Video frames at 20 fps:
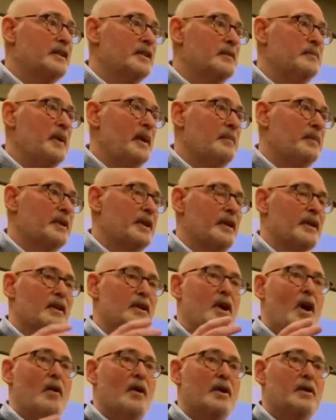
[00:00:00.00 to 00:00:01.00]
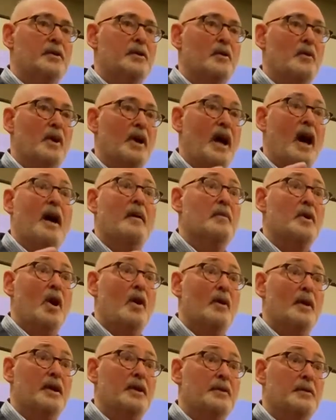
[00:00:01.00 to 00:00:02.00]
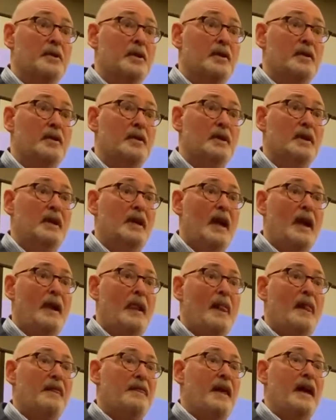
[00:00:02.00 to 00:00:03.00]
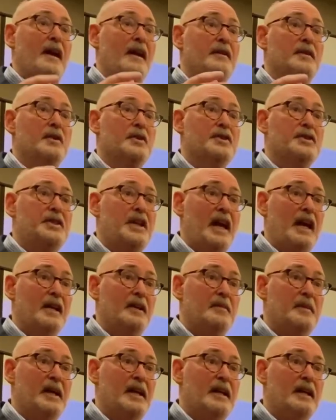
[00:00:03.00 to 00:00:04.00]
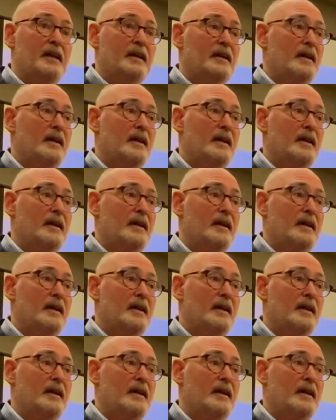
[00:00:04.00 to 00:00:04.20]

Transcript: to people that are going through what I'm going through. They understand me.